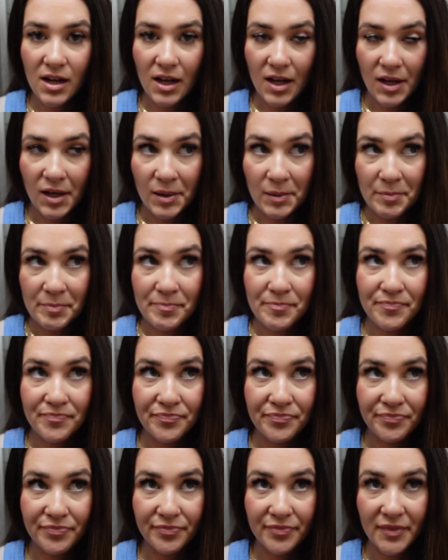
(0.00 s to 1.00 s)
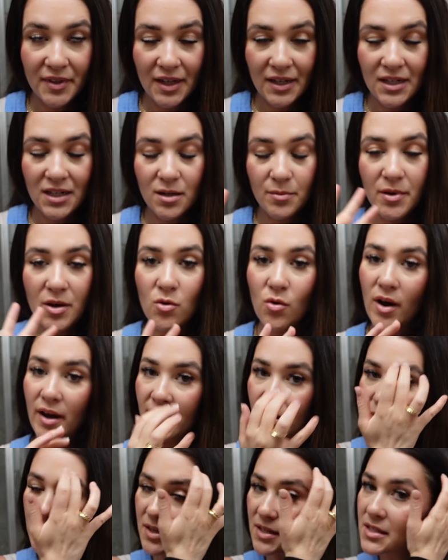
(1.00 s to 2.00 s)
Um, I need to be
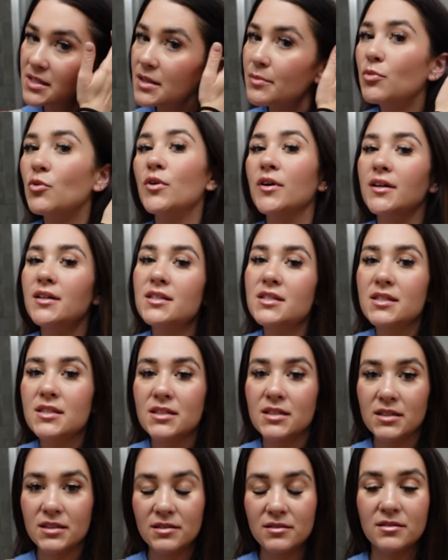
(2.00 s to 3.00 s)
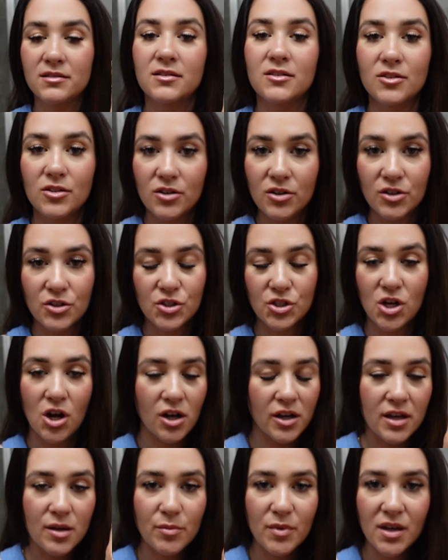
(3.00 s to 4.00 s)
quiet because the boys are
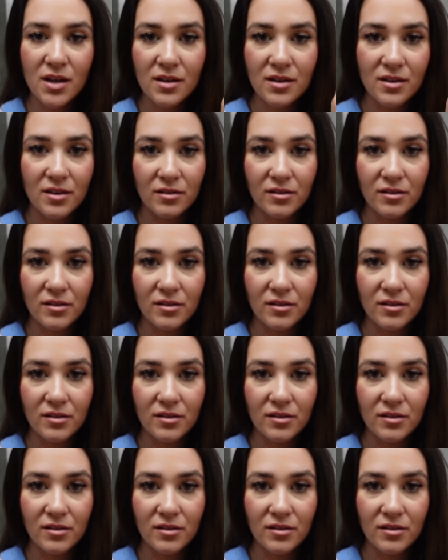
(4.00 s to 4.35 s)
stalking me.